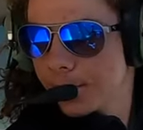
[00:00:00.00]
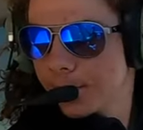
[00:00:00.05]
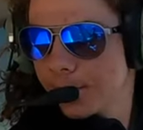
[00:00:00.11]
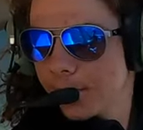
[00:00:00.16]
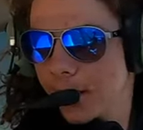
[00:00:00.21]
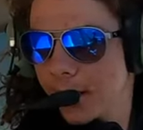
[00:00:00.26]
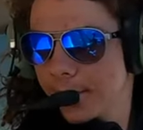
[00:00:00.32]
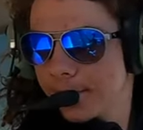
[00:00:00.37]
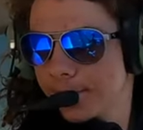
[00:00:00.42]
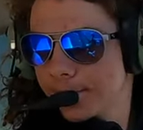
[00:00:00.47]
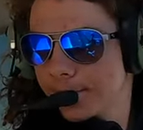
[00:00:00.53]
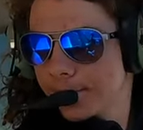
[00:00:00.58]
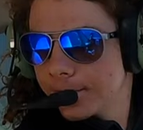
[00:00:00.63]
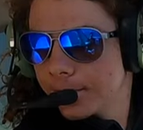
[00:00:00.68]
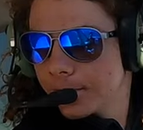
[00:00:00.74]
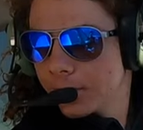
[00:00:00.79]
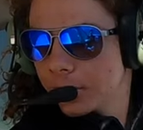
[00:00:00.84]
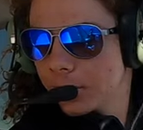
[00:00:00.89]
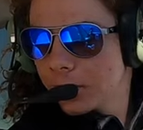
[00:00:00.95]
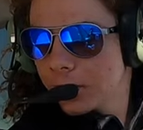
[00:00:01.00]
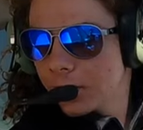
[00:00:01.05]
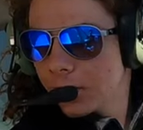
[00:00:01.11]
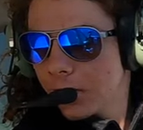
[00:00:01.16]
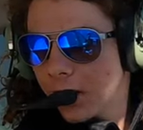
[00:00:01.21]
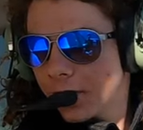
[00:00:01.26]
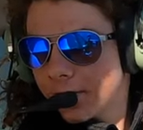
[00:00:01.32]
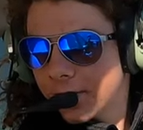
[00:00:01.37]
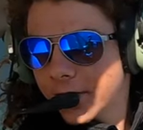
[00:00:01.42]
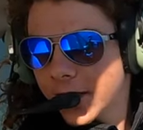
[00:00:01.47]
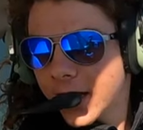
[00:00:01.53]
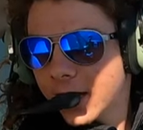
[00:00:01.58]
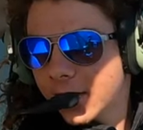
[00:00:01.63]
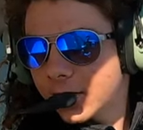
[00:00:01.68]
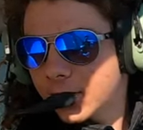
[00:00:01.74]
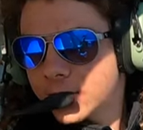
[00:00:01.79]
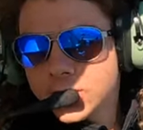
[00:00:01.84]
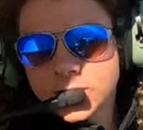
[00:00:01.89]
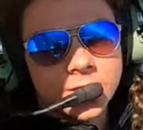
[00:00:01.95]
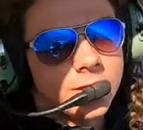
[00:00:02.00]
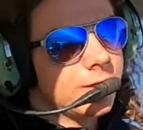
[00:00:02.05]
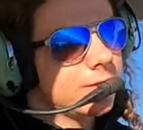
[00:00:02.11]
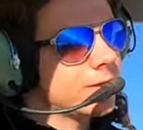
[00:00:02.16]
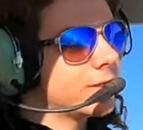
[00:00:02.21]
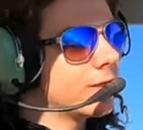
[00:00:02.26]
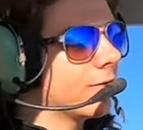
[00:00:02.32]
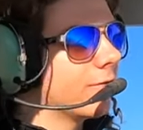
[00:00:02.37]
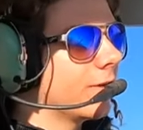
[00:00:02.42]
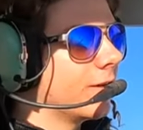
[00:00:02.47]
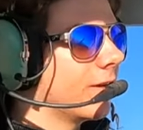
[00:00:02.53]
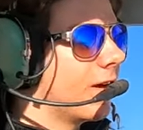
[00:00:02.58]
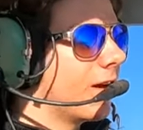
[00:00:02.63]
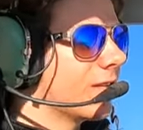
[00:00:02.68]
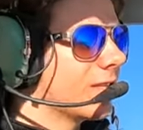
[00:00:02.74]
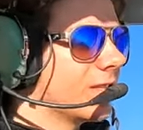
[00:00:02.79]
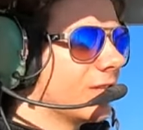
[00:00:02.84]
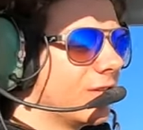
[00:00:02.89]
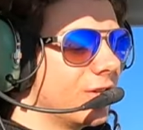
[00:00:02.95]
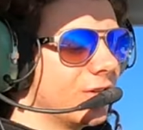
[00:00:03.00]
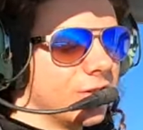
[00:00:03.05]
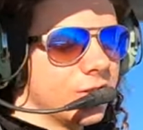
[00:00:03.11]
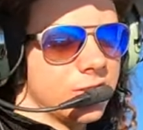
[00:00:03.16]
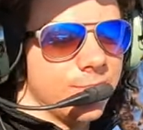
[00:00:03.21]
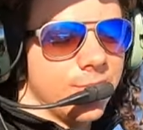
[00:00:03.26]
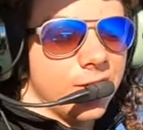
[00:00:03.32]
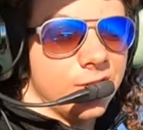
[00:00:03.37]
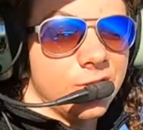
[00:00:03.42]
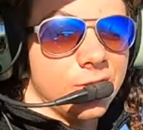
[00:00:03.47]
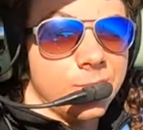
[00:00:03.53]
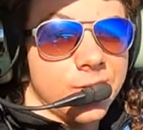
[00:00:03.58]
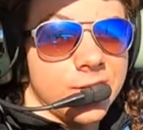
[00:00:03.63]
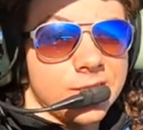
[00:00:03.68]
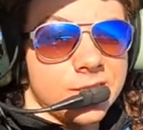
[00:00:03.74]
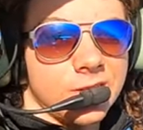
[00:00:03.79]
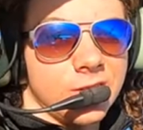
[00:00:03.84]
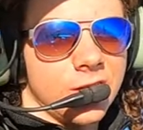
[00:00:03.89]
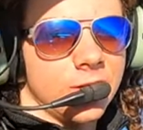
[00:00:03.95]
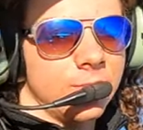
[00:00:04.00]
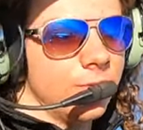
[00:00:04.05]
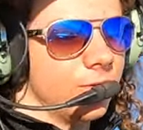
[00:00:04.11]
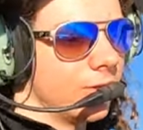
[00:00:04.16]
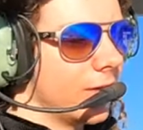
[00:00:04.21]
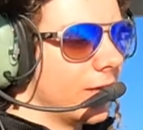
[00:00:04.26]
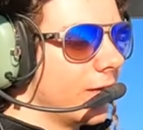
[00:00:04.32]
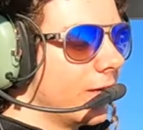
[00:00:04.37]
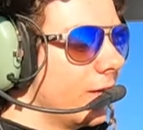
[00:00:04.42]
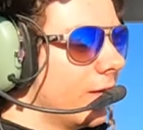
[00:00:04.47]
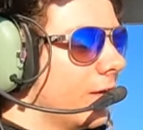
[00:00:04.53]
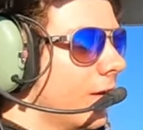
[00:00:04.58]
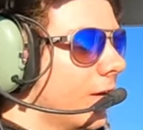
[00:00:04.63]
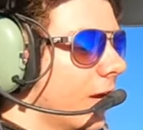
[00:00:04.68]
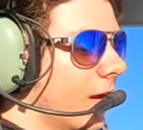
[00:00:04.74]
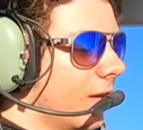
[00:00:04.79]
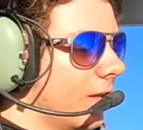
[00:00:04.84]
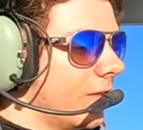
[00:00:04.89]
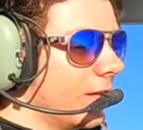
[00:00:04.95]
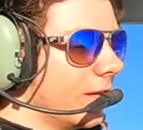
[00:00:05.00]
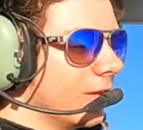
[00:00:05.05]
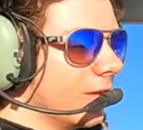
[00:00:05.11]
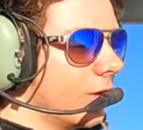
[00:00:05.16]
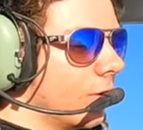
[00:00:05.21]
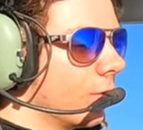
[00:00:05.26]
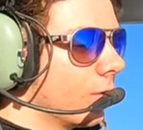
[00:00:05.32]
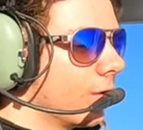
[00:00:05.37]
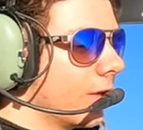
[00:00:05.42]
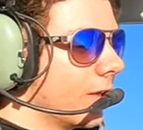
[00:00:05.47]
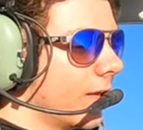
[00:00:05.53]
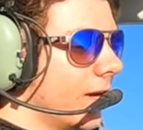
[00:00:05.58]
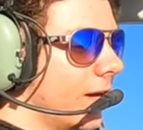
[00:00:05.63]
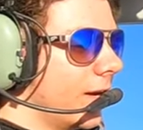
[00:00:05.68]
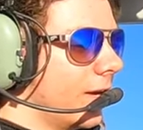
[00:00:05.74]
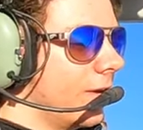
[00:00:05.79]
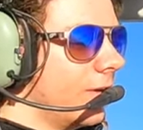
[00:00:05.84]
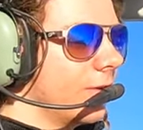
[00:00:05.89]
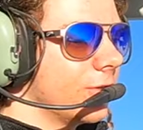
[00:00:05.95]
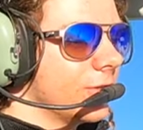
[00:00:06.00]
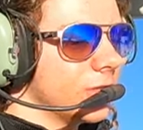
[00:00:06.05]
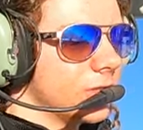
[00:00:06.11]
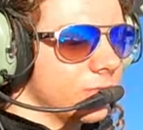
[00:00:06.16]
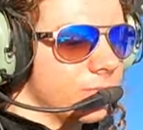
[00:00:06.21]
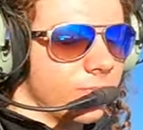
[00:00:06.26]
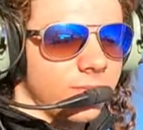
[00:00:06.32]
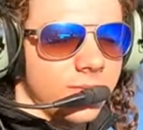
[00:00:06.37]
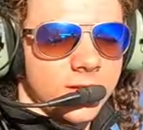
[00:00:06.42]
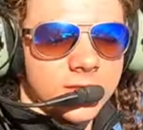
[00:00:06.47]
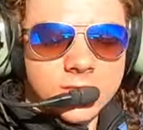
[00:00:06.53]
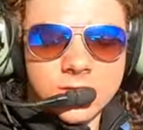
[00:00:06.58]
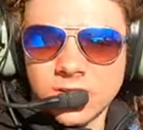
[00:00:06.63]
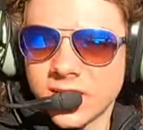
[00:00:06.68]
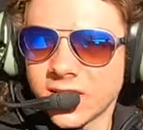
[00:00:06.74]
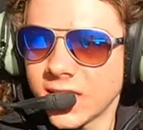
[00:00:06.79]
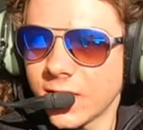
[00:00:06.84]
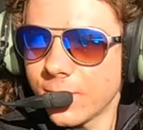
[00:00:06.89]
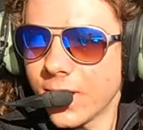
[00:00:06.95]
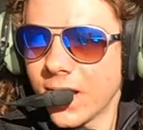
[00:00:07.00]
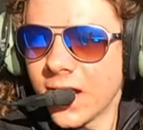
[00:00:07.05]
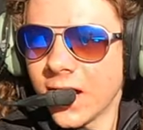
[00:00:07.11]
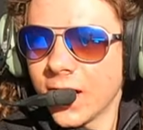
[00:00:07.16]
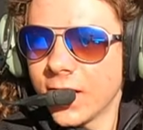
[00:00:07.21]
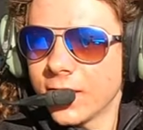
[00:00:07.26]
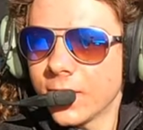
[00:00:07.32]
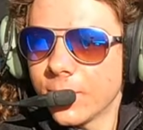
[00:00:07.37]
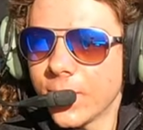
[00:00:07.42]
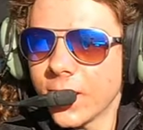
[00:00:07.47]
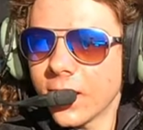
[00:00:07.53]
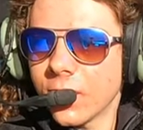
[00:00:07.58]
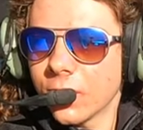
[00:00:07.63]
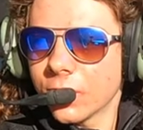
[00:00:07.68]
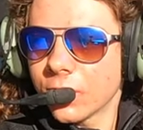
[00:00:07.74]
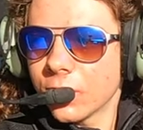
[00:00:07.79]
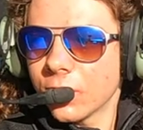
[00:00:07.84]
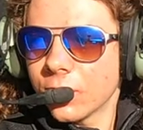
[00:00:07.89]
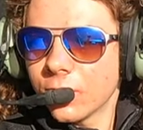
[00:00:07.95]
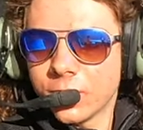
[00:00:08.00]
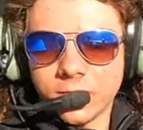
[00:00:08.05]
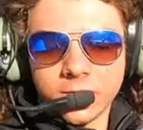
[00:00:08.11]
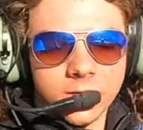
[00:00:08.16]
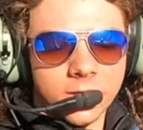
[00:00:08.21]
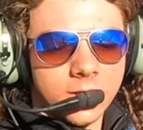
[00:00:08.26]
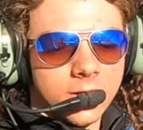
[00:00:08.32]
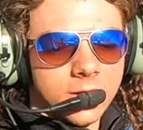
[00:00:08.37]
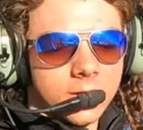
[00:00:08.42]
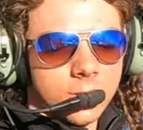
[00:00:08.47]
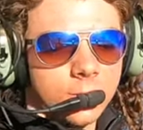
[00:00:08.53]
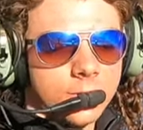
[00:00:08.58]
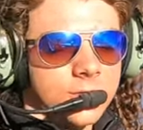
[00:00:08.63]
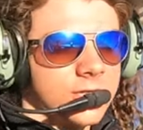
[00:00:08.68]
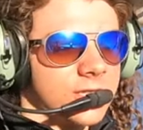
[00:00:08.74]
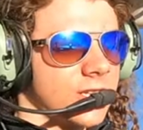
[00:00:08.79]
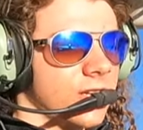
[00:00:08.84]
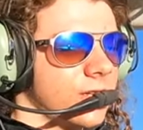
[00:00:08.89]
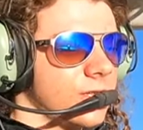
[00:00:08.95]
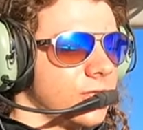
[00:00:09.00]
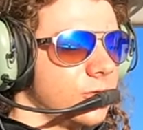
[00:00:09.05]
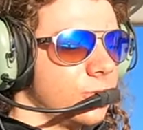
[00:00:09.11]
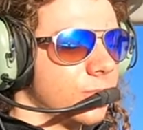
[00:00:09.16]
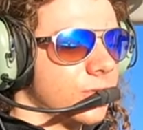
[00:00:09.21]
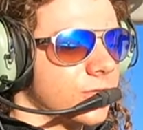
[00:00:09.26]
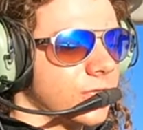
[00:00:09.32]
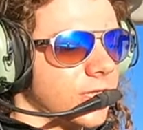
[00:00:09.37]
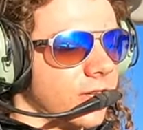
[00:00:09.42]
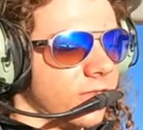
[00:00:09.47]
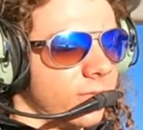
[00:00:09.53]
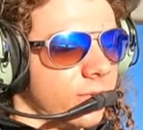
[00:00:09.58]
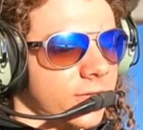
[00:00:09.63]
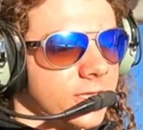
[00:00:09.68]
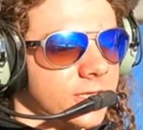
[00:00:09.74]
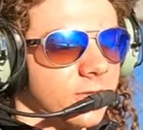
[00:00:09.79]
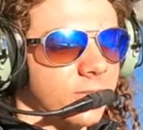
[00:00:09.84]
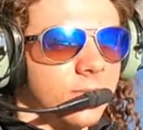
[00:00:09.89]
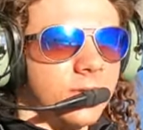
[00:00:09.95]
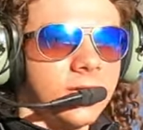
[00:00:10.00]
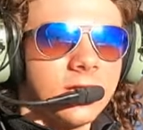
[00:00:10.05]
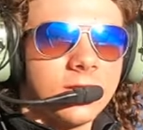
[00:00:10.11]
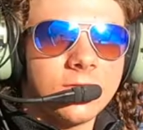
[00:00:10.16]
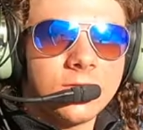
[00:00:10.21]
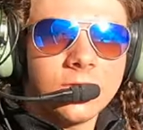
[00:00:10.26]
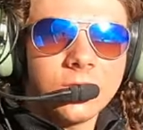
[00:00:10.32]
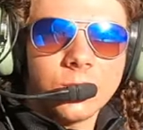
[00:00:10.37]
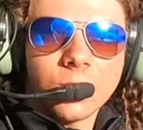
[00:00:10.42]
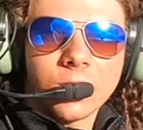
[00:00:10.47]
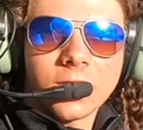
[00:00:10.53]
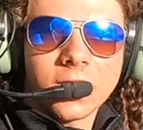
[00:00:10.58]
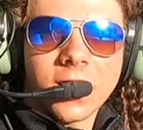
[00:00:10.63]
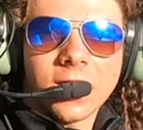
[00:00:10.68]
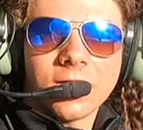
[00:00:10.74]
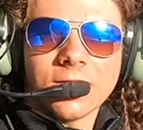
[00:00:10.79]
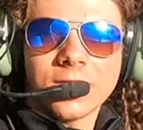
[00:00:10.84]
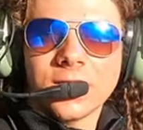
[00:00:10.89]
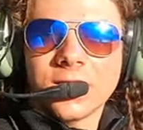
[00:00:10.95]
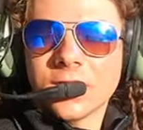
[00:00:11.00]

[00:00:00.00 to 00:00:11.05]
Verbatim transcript: But We'll go off of that. We'll say 70 knots in here is about the best climb you'll get. Anything lower than that and you're just starting to get behind the power curve, which is not a super safe place to be if you were to have any